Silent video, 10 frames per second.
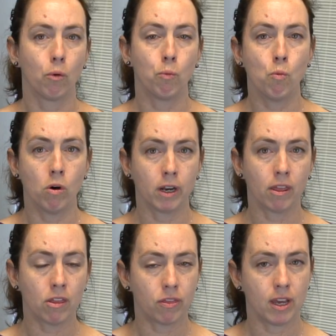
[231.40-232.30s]
One of
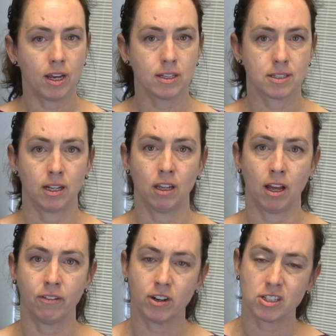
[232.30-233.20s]
the things that a
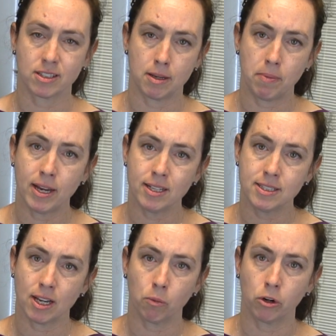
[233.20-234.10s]
lot of our sleep
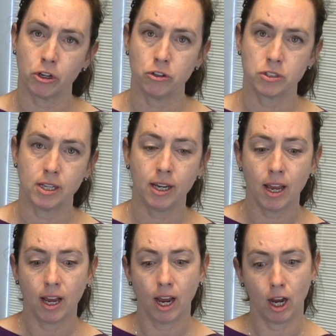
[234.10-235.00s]
aids that we're using
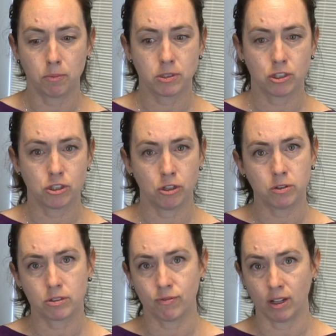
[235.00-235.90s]
helps us do
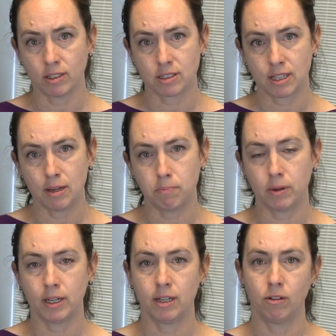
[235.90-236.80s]
is fall asleep,
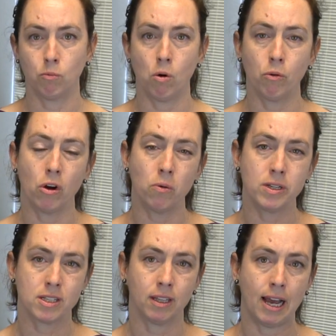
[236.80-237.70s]
but it won't
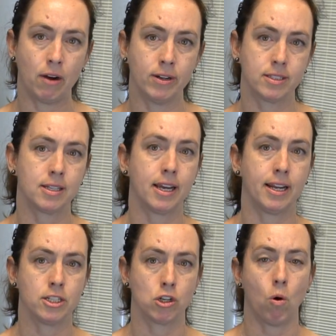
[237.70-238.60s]
always allow us to get
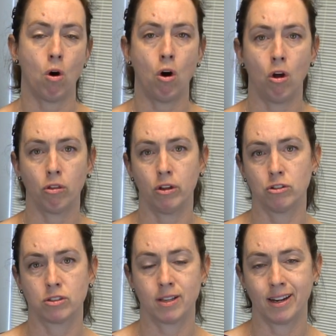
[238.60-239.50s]
into all
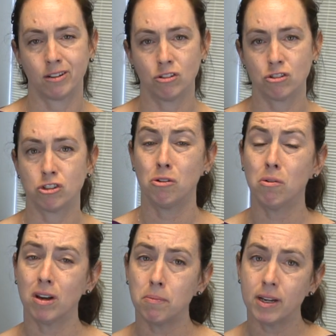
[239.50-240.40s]
those cycles.
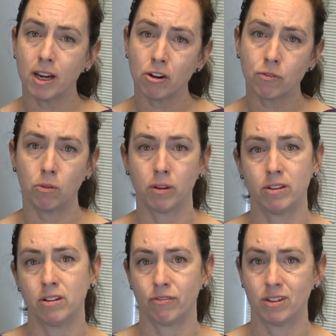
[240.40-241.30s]
want to be careful with
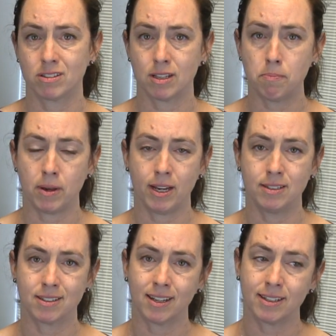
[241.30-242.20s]
the different sleep
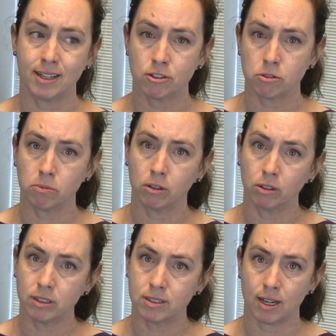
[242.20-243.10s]
aids. Now's a real
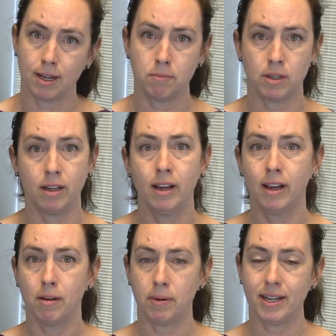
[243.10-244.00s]
good time to
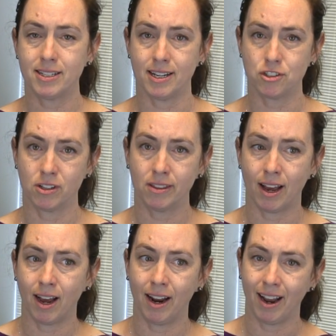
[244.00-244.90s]
pay attention
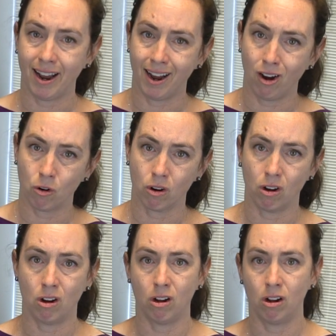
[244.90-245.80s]
that
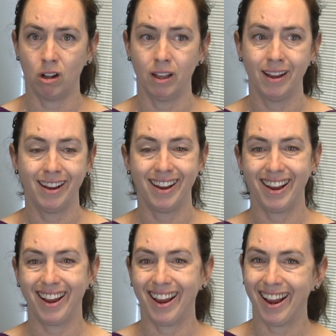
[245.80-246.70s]
alcohol,
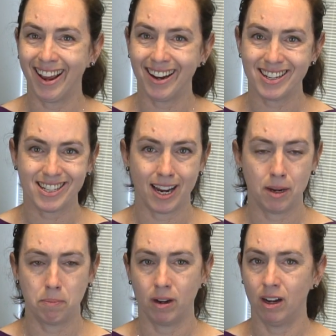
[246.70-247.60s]
any
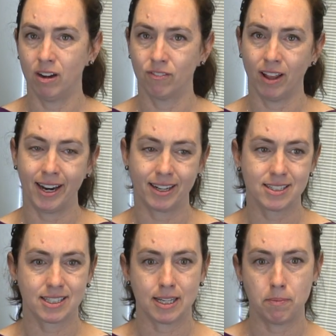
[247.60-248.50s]
type of
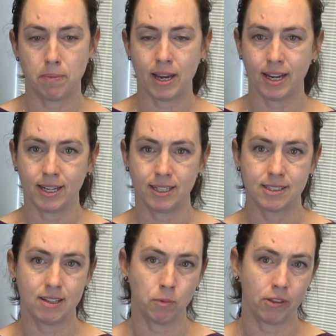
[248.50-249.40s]
sleep
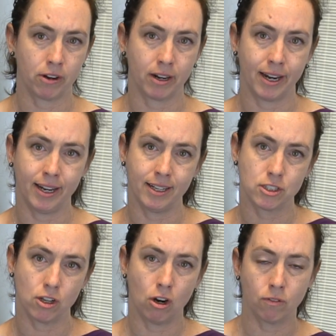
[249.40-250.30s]
aids, whether
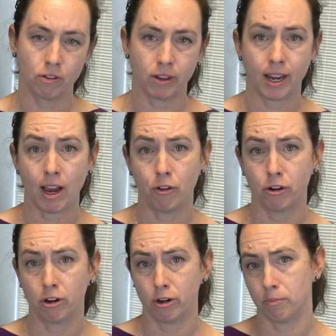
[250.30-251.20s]
it's over the
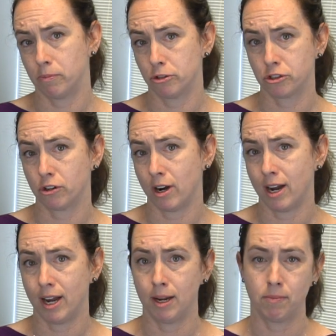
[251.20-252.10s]
counter or
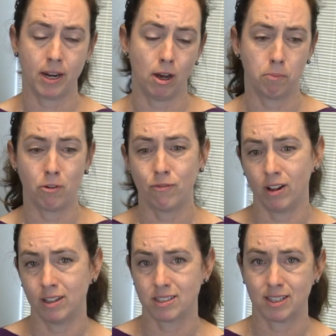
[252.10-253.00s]
prescribed that help you
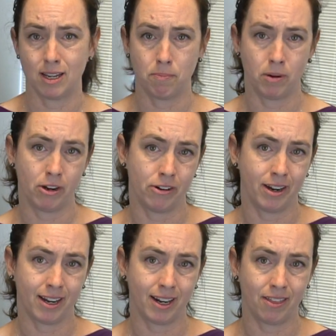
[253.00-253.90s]
fall asleep, but you're
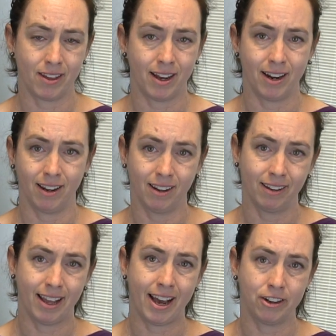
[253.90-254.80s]
not getting that
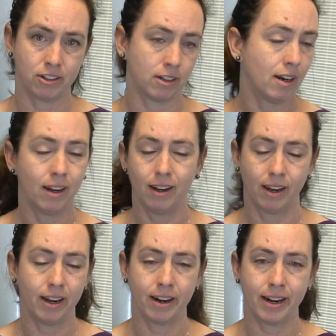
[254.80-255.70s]
latter
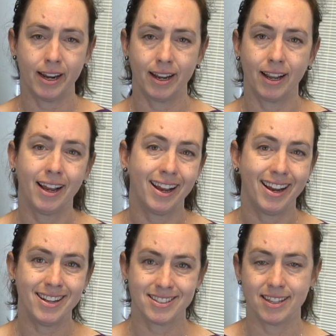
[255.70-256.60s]
area,
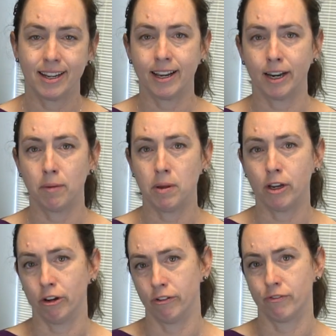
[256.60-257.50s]
isn't going to be
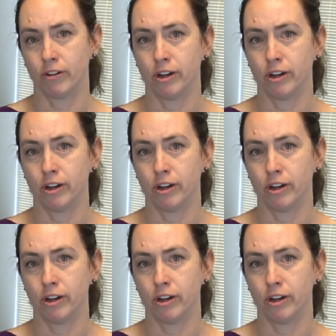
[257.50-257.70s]
good for